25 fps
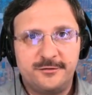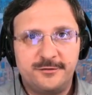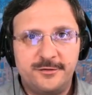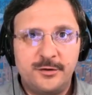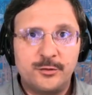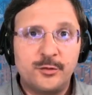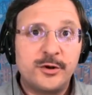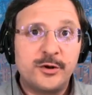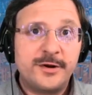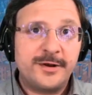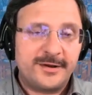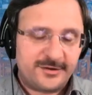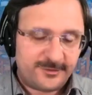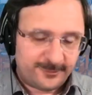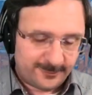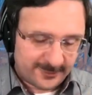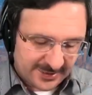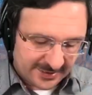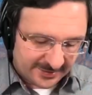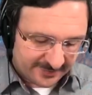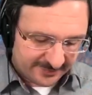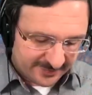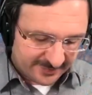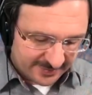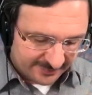we would
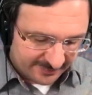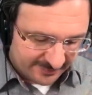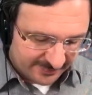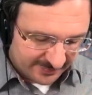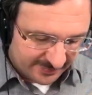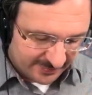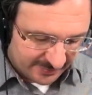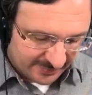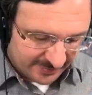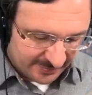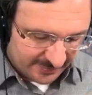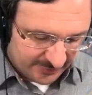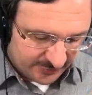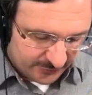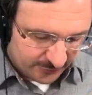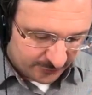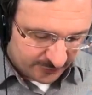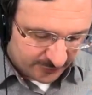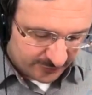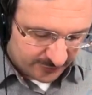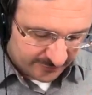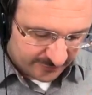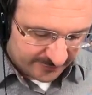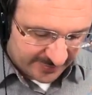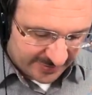expect that the
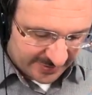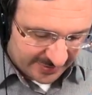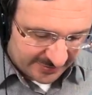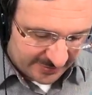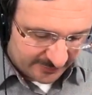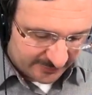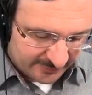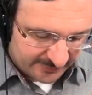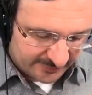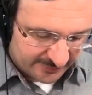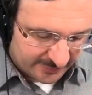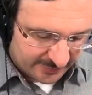integral values